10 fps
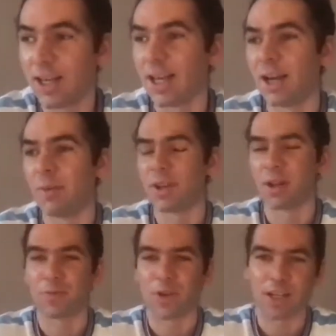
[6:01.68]
Um, I
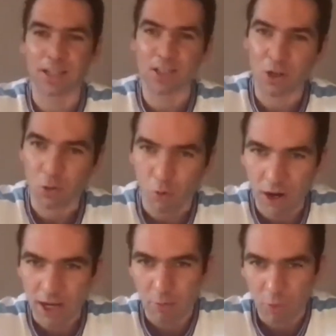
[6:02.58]
don't think you
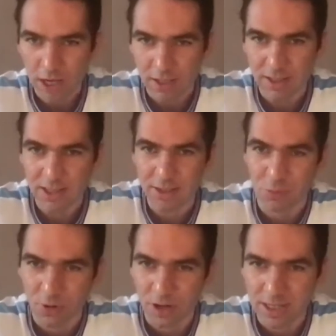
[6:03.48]
quite win the
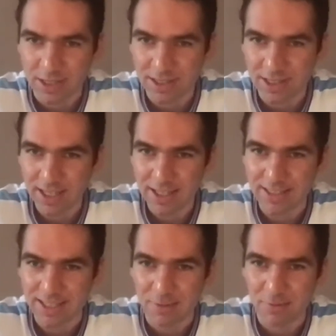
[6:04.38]
surprise
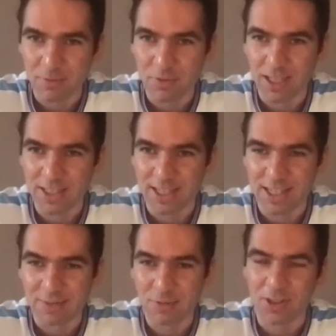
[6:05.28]
team this
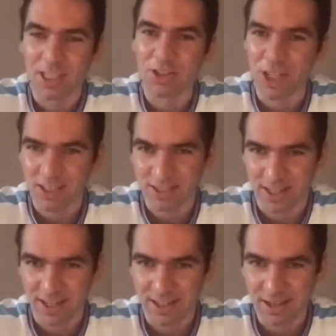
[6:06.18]
season because they just
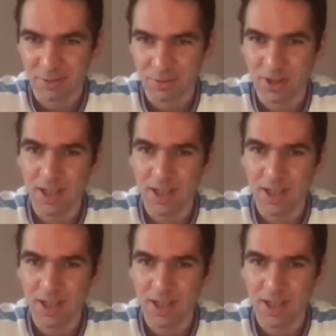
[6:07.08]
stayed up,